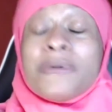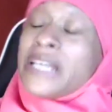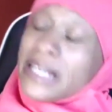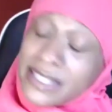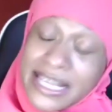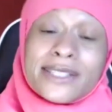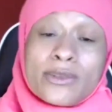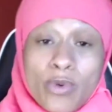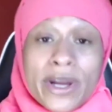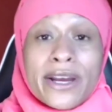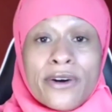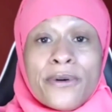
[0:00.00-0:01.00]
Because that's
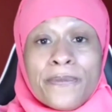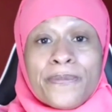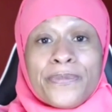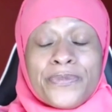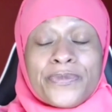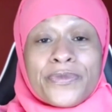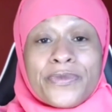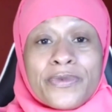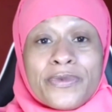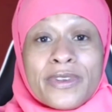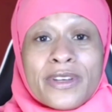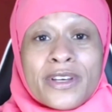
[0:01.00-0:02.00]
real.
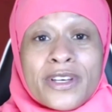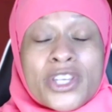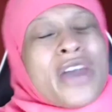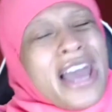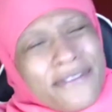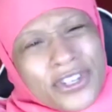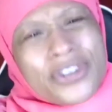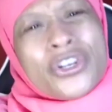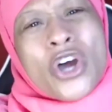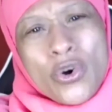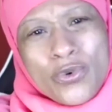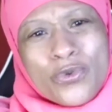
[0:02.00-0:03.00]
You have to
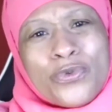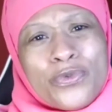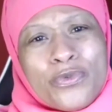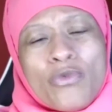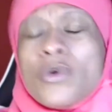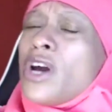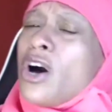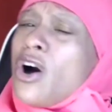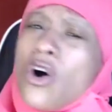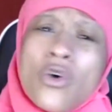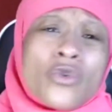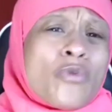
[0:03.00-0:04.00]
know when to
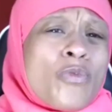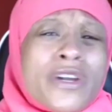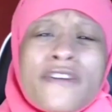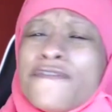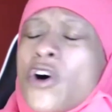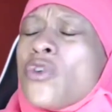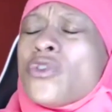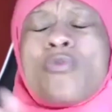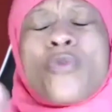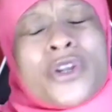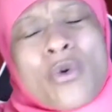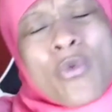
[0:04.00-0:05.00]
hold 'em, when to fold
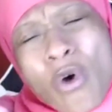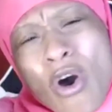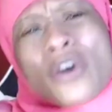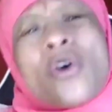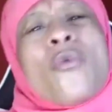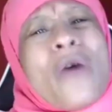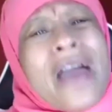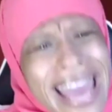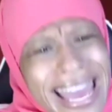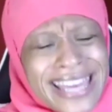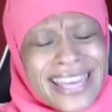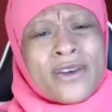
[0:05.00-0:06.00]
'em, when to walk
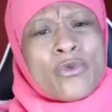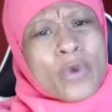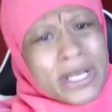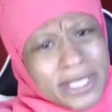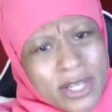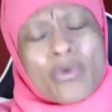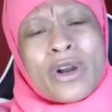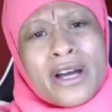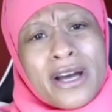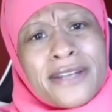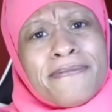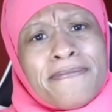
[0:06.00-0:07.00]
away, when to
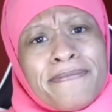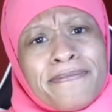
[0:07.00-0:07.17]
run.